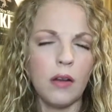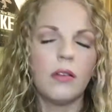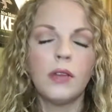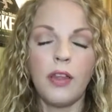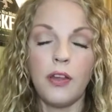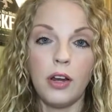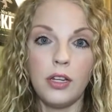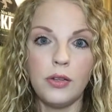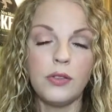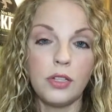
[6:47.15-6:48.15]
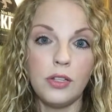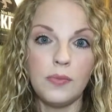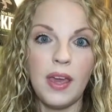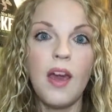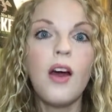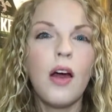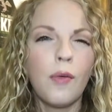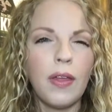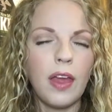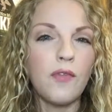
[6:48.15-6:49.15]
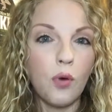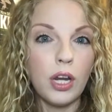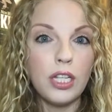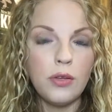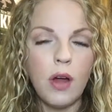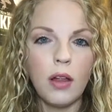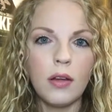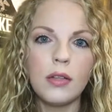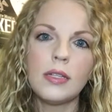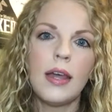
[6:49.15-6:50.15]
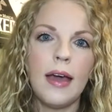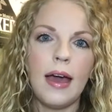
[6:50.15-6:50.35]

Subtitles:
or not 32, excuse me, around like $42.